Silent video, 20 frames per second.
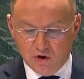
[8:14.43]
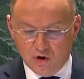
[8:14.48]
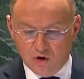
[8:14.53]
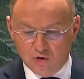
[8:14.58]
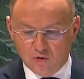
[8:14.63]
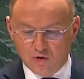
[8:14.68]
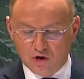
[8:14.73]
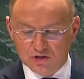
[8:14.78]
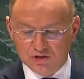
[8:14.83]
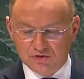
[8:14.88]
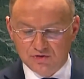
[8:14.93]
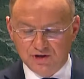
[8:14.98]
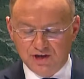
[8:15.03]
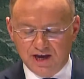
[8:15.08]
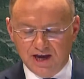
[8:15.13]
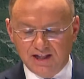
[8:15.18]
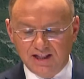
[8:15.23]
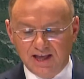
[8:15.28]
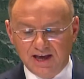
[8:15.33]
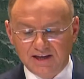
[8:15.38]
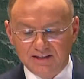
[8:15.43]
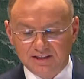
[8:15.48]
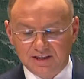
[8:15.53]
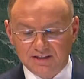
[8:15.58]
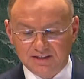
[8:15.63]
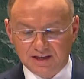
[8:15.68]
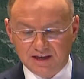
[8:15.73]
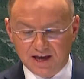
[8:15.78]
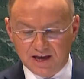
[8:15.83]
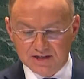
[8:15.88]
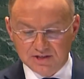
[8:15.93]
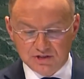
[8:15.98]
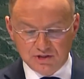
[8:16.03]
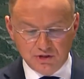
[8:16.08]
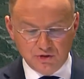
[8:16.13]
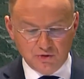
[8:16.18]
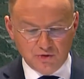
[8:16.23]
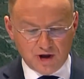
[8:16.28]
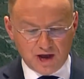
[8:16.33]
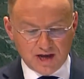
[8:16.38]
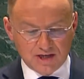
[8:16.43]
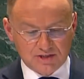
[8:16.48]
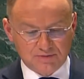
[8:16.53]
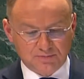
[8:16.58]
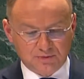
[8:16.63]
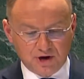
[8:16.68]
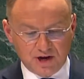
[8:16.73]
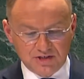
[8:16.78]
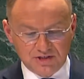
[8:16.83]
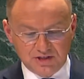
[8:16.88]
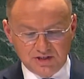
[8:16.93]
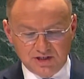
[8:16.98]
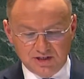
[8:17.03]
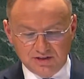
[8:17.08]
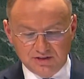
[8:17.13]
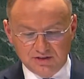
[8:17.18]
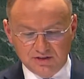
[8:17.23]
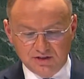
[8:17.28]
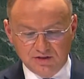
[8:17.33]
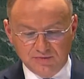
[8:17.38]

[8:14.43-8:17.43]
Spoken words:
who was re-elected as US President,